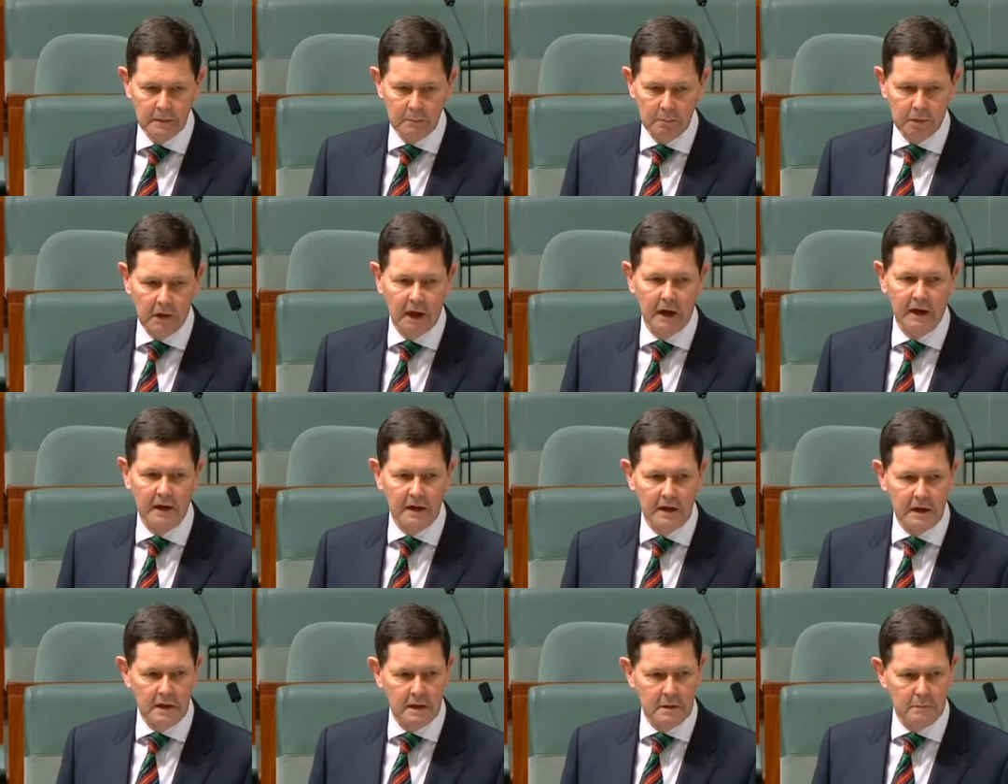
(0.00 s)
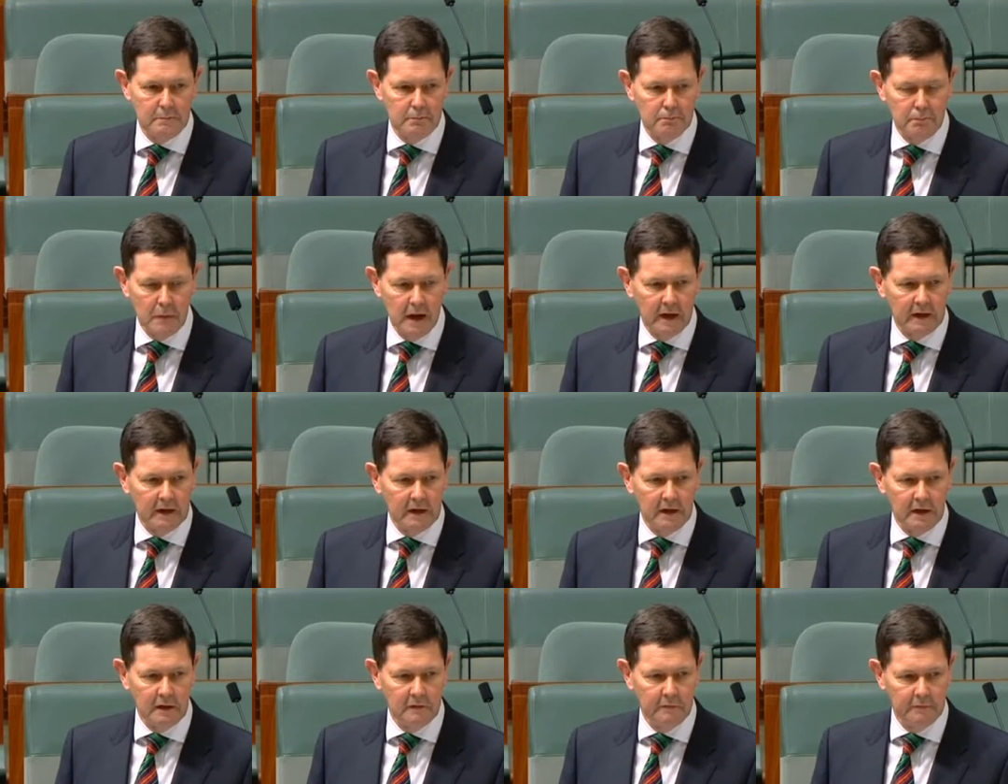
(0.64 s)
bloody,
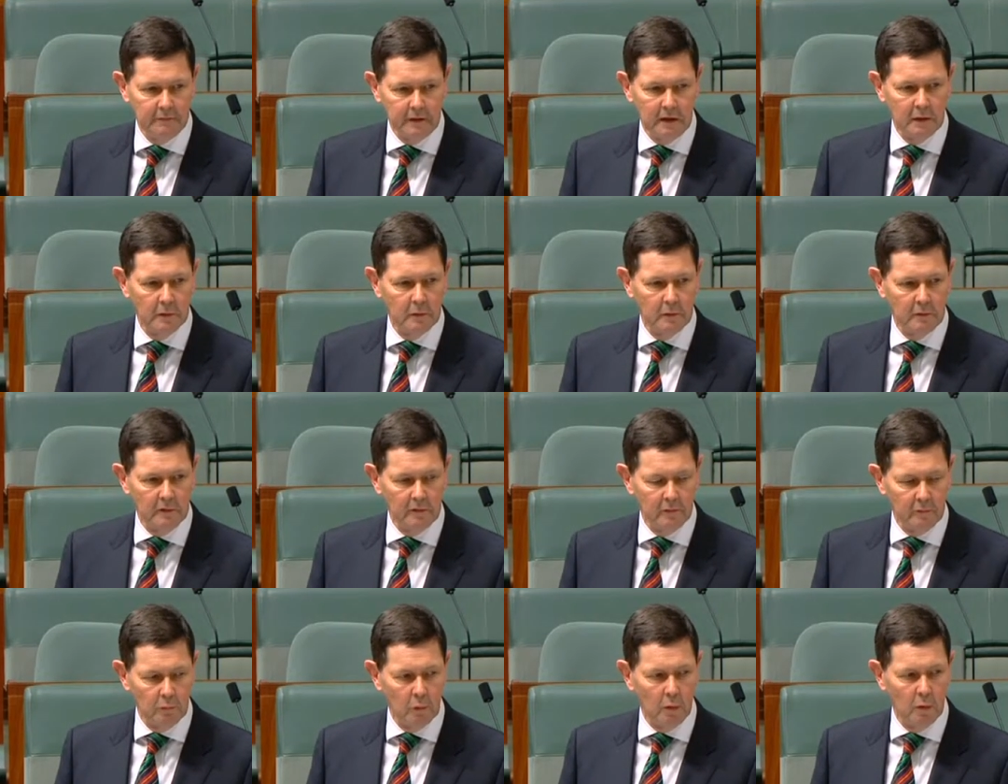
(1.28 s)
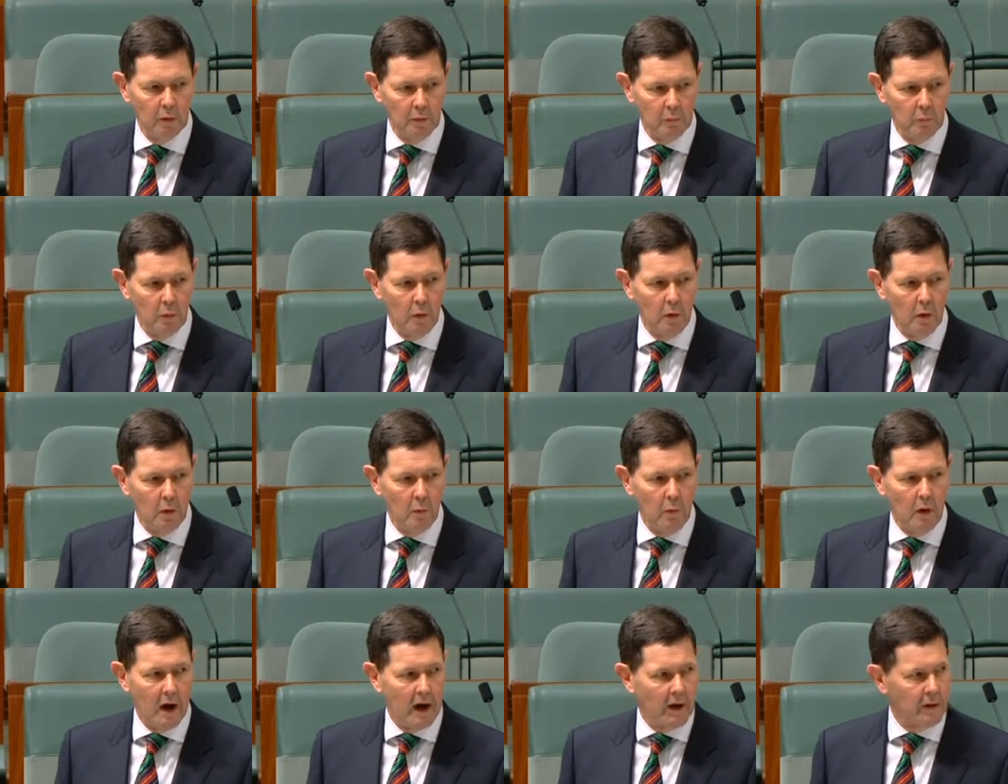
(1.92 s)
muddy fields of World
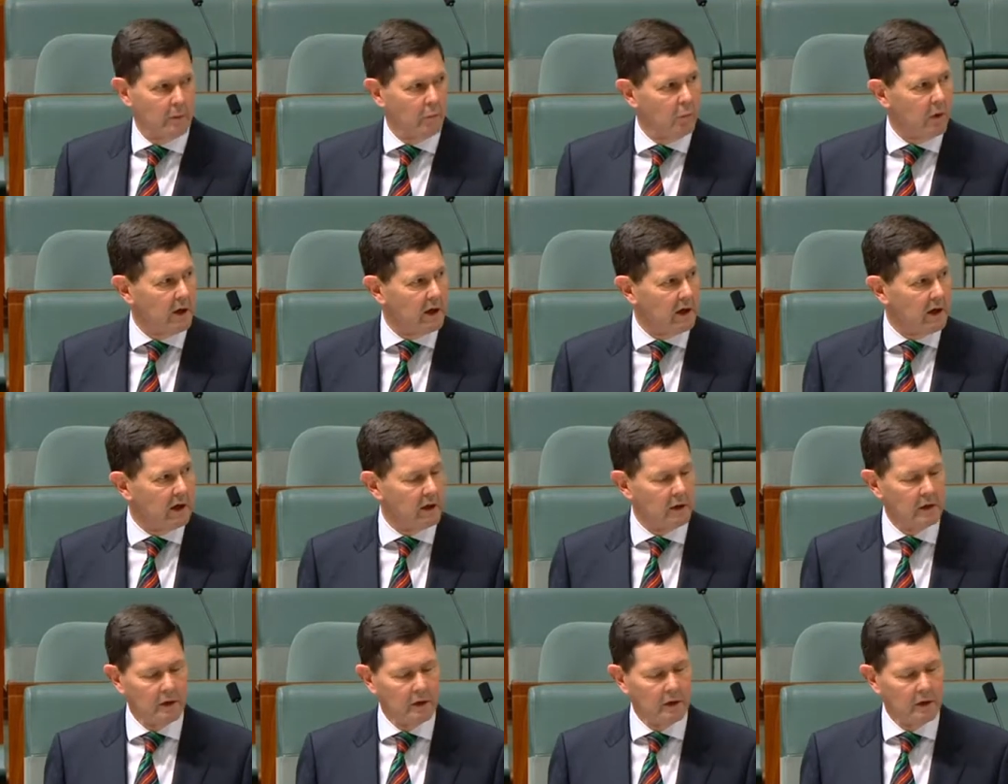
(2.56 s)
War I, where